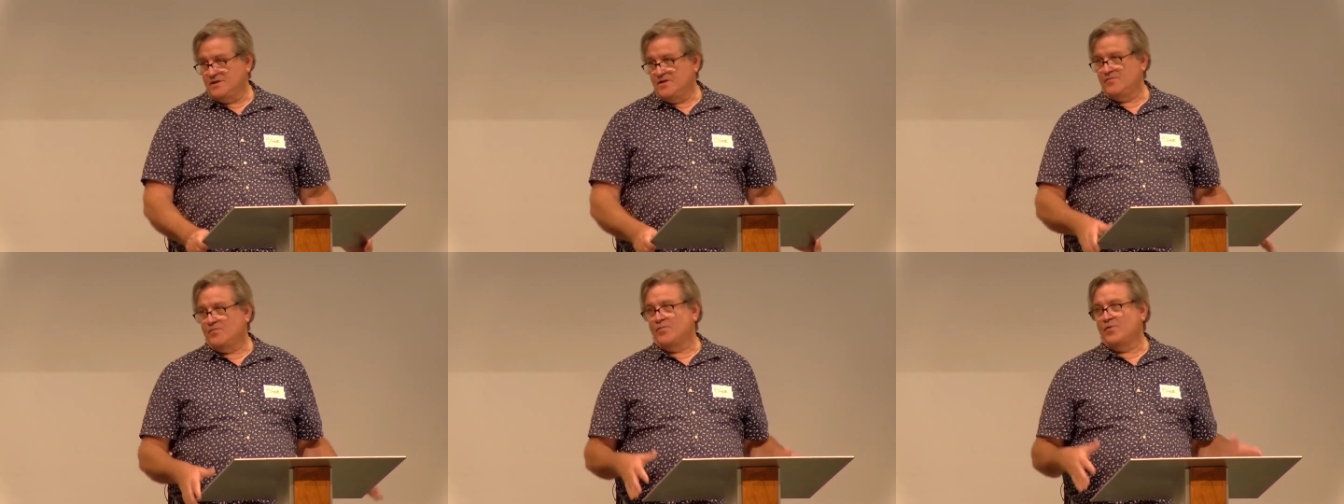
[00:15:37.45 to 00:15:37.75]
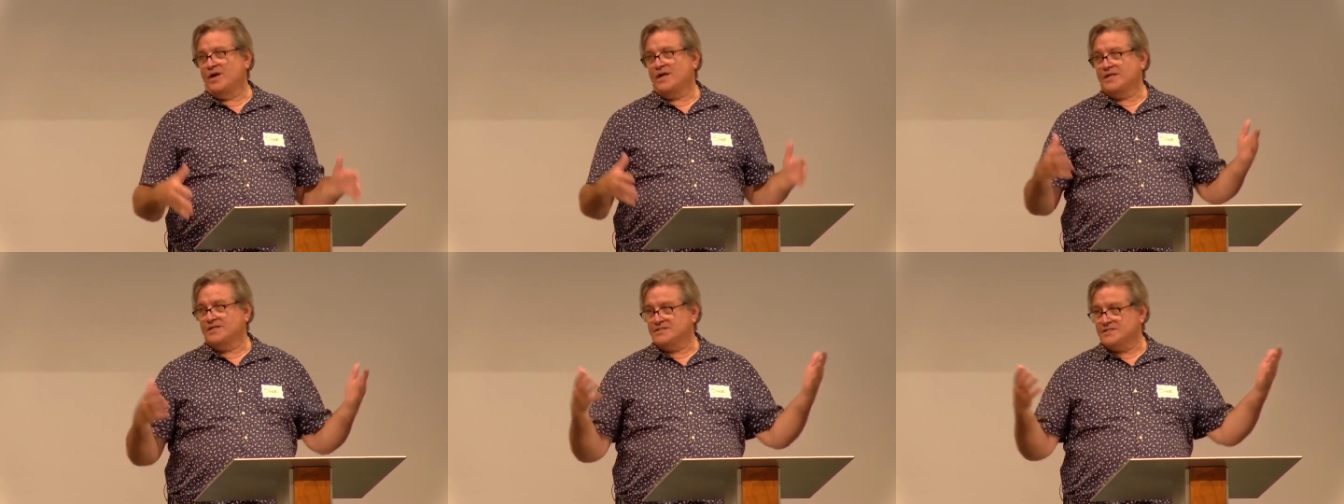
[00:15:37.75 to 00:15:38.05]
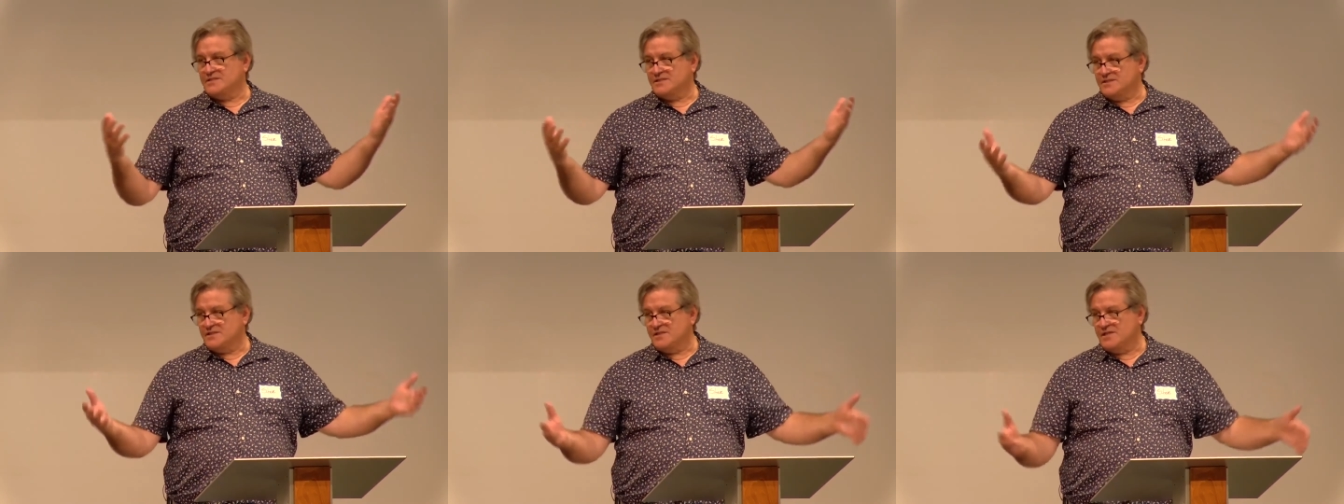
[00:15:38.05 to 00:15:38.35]
of
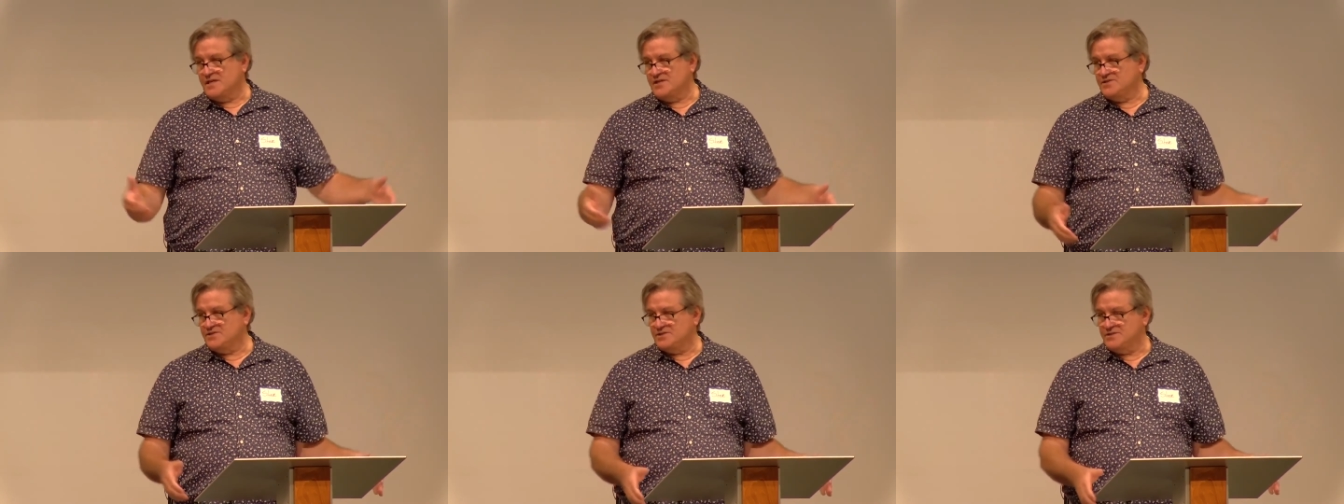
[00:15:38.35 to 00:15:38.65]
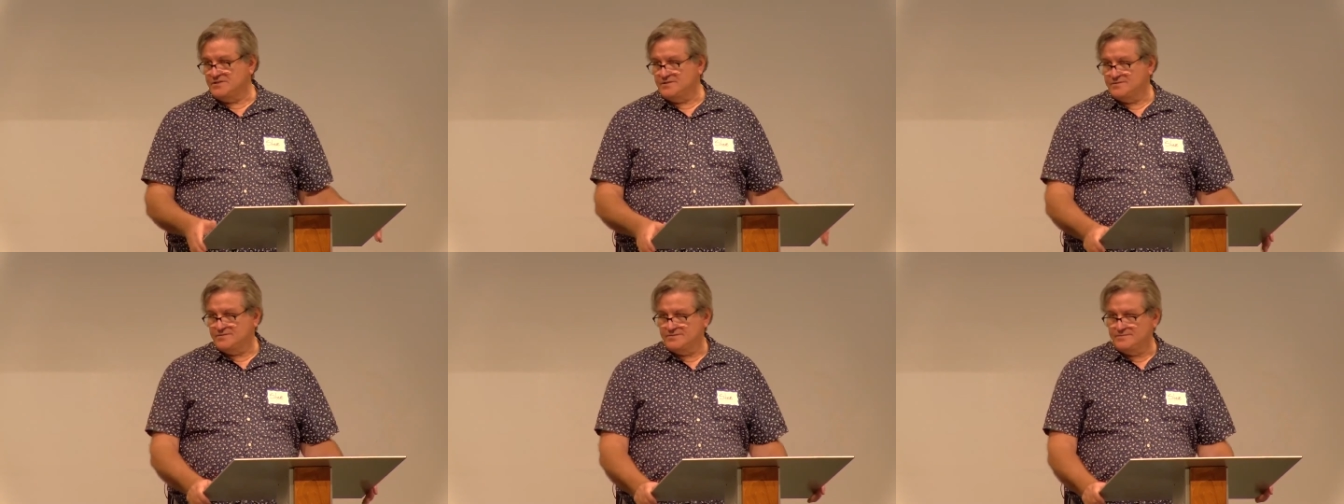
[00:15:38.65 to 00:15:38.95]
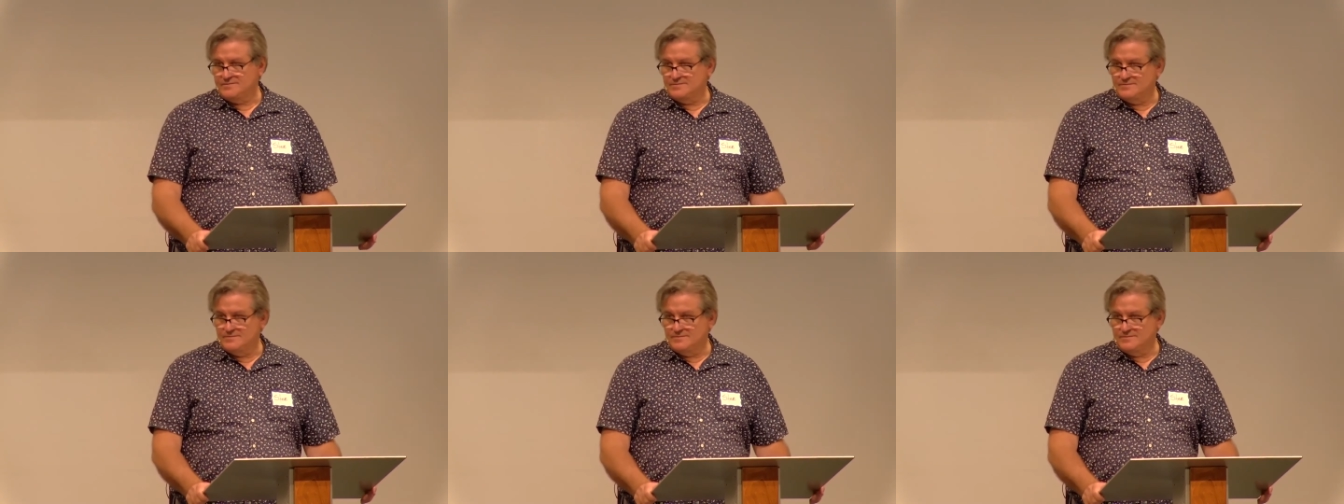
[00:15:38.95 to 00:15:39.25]
reconciliation.
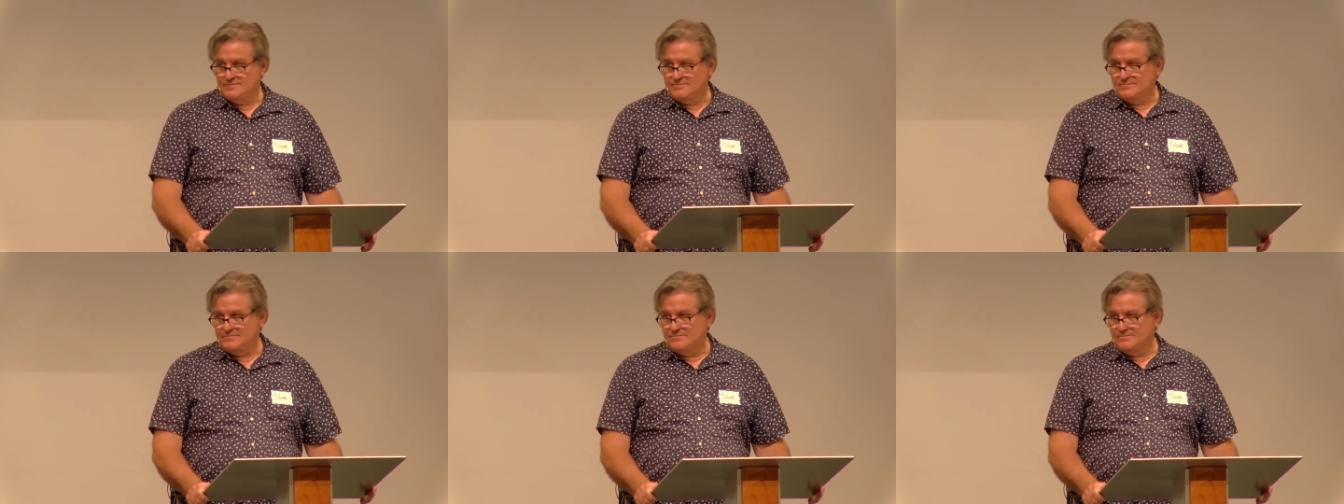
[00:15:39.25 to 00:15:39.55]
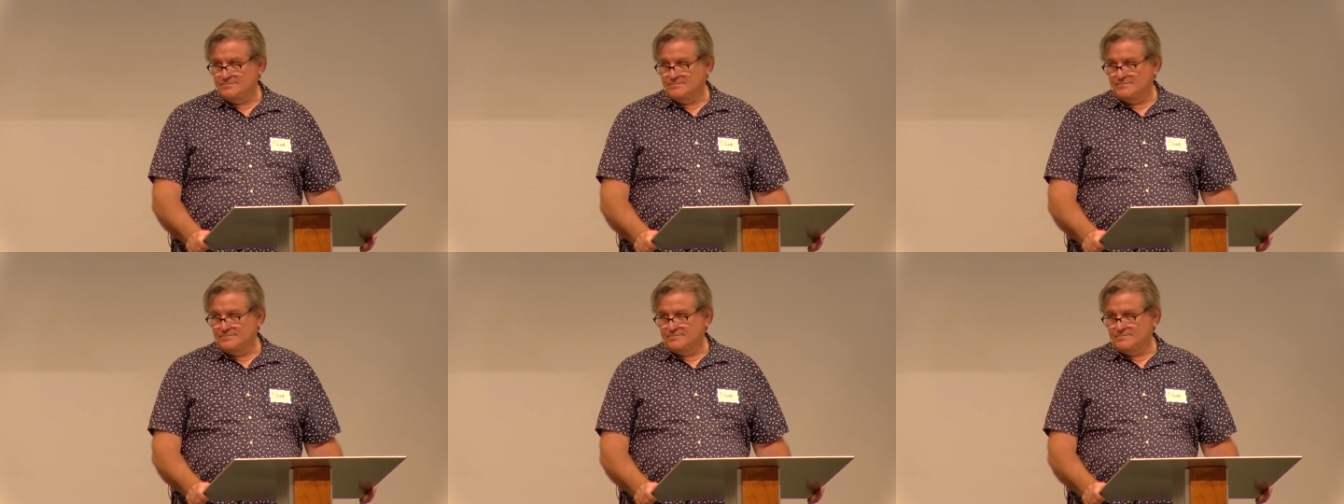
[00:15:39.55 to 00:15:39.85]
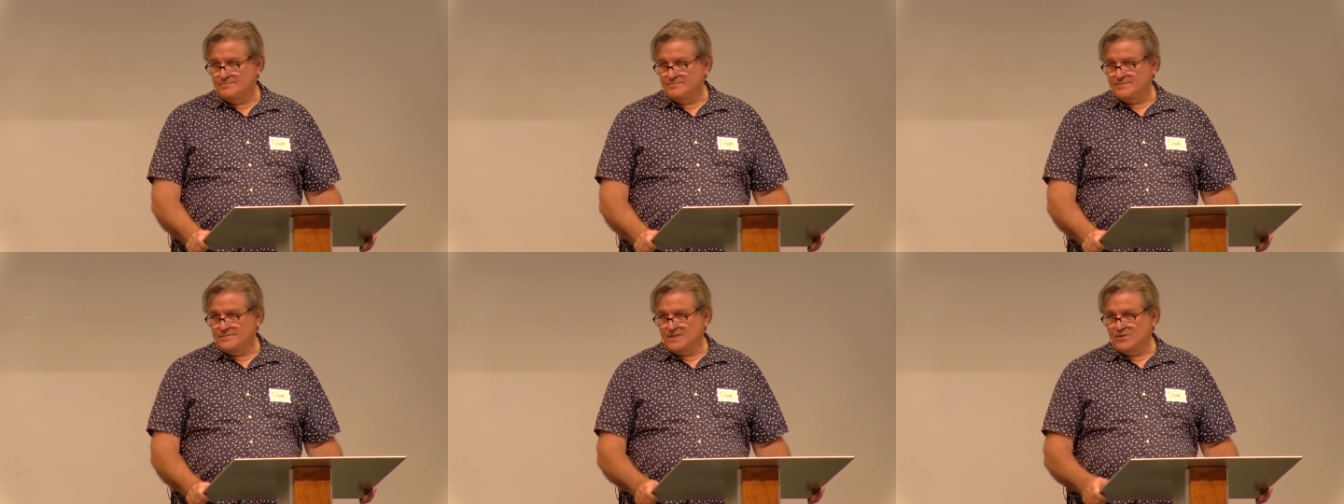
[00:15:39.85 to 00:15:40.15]

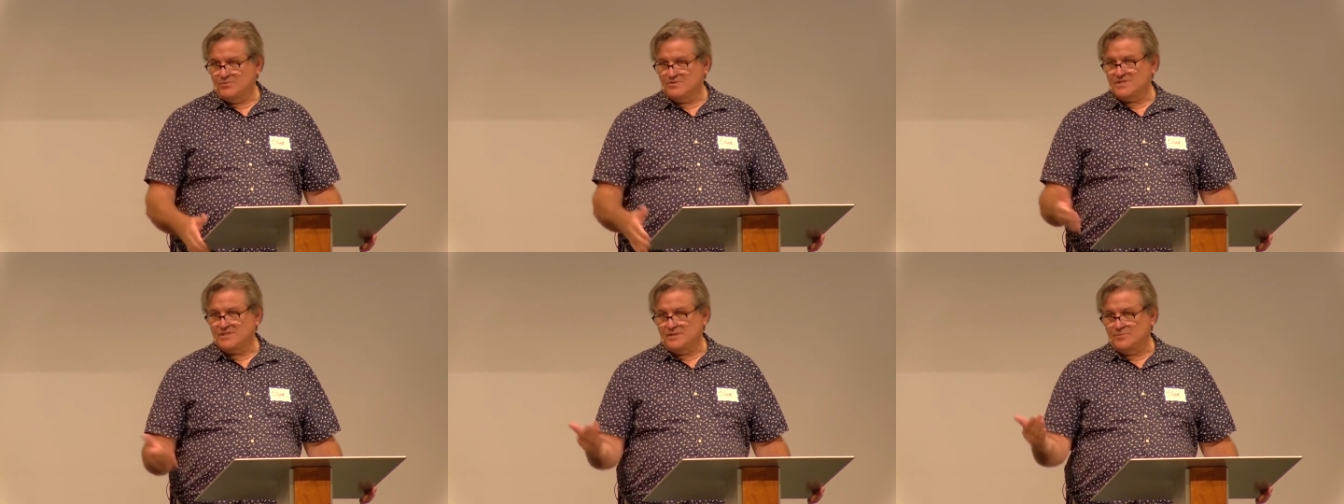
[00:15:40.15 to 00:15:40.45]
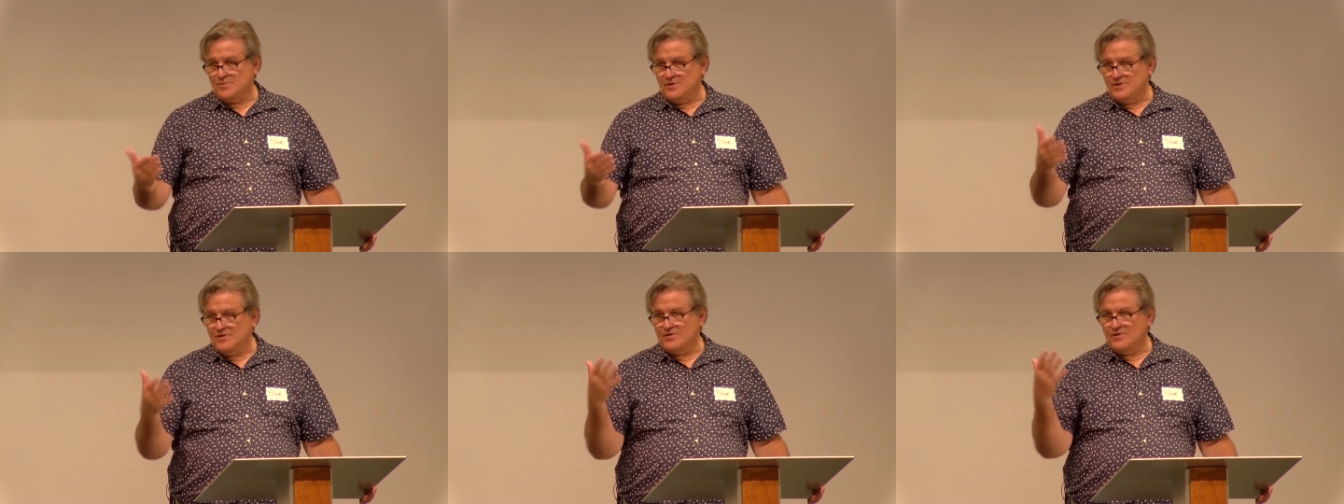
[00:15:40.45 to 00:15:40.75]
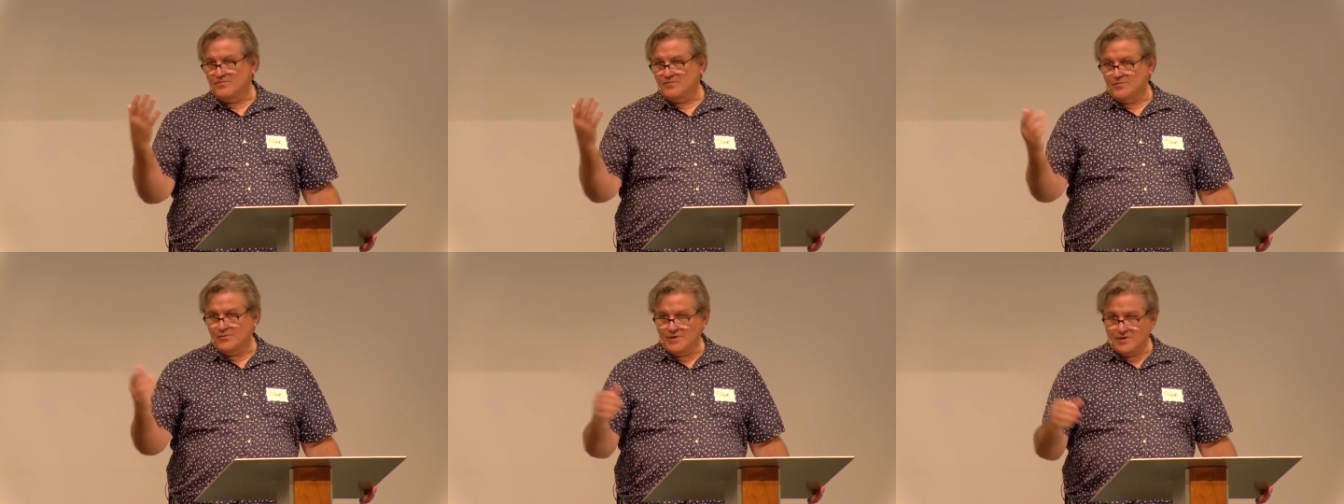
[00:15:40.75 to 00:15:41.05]
I was slipping
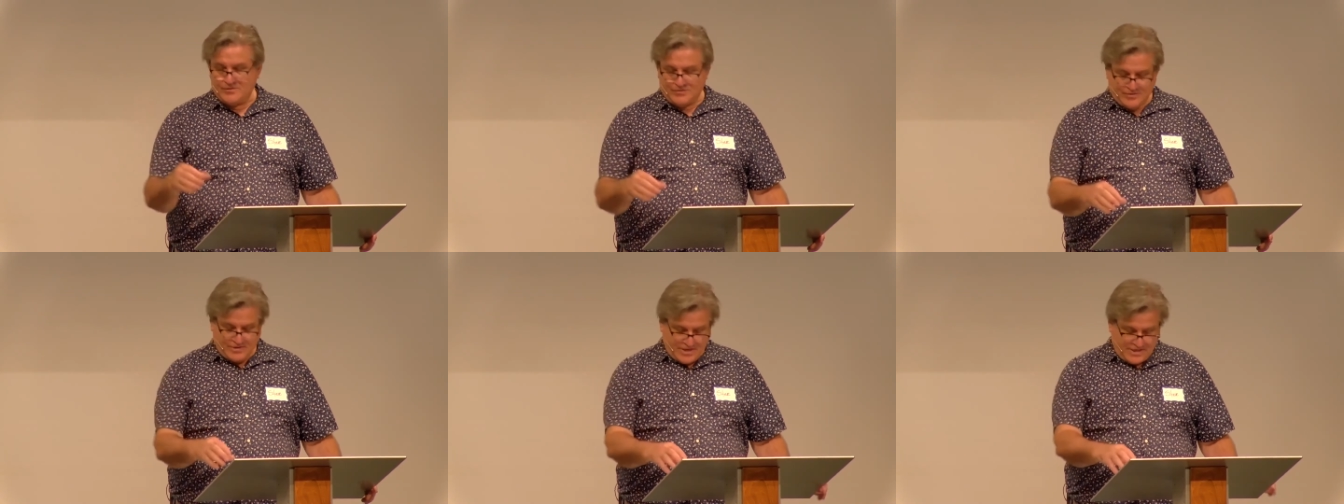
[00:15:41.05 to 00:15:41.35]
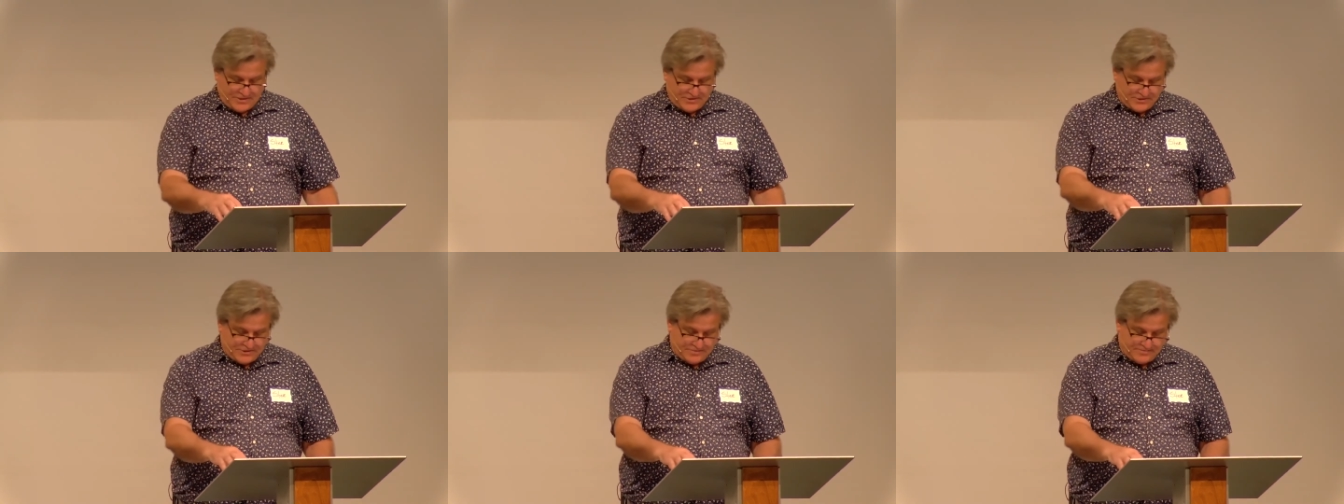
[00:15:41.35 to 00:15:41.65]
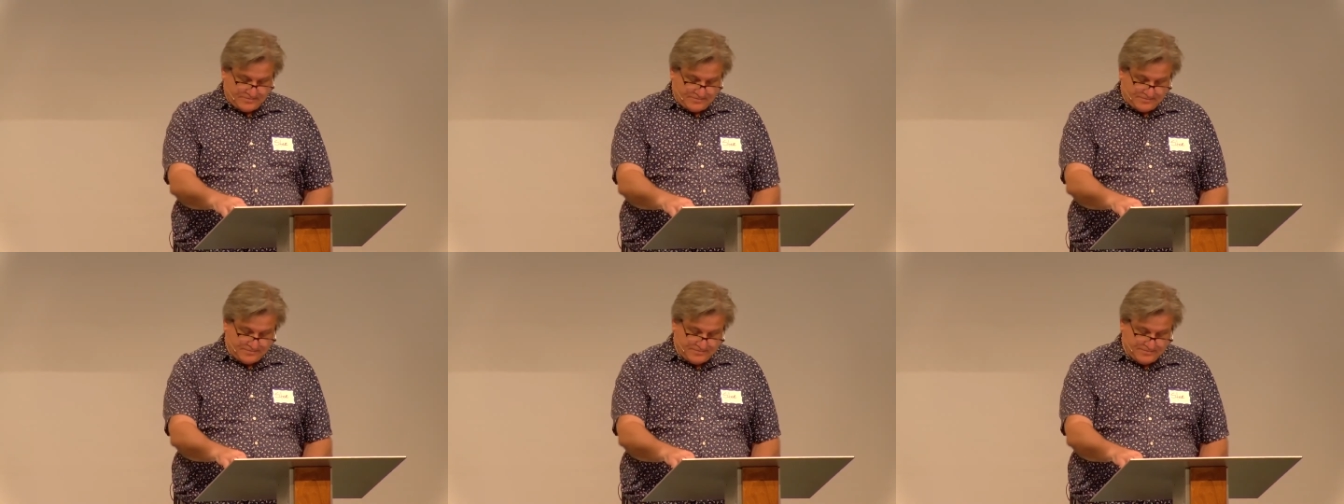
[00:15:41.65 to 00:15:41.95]
there of
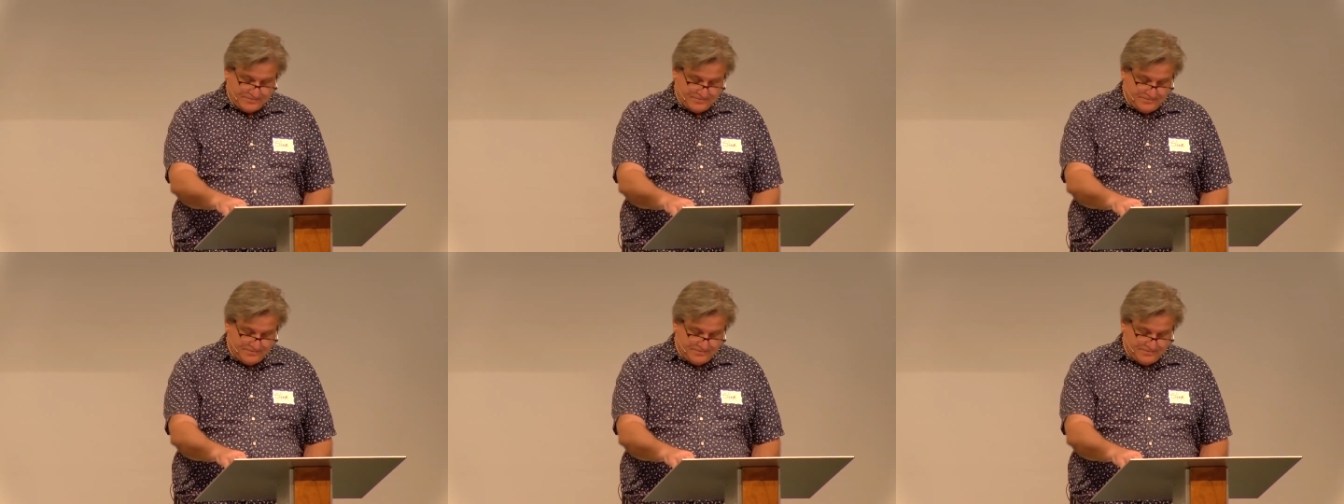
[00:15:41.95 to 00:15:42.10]
recreation.